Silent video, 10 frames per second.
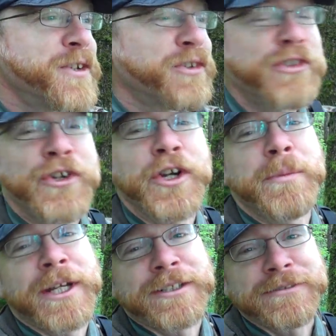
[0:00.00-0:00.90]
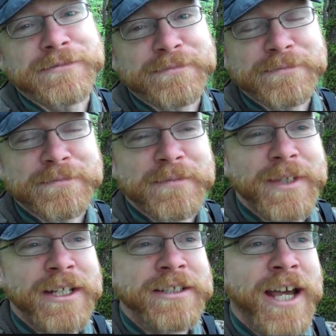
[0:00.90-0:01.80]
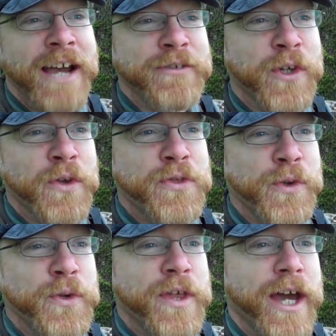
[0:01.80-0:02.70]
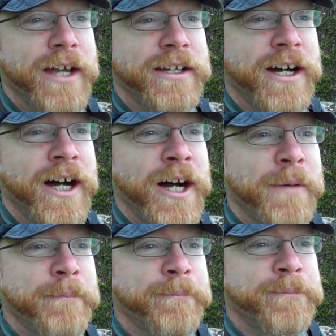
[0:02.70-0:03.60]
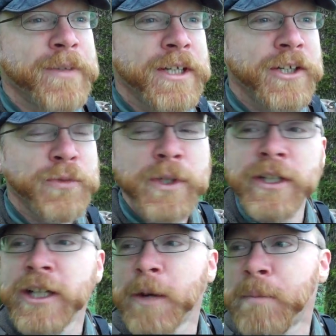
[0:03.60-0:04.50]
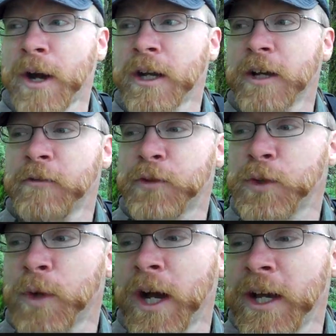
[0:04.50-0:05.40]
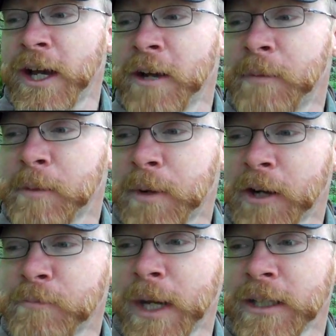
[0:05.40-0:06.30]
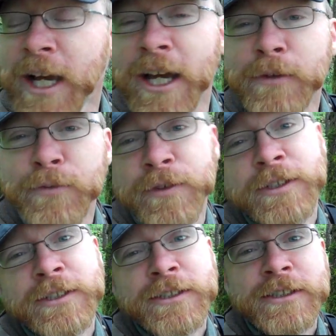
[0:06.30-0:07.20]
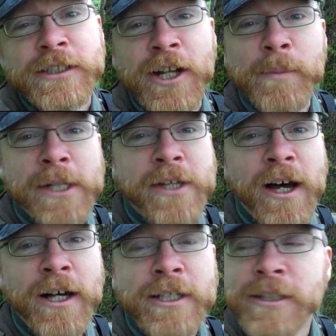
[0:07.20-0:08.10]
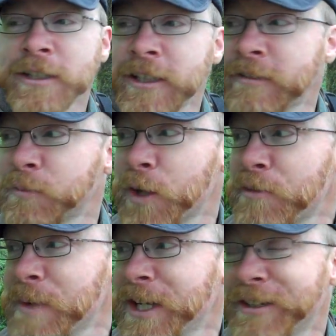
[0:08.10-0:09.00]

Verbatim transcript: disturbing to have to go through that. Because um, really, a part of who I am and a part of my life, you know, my dog, he's with me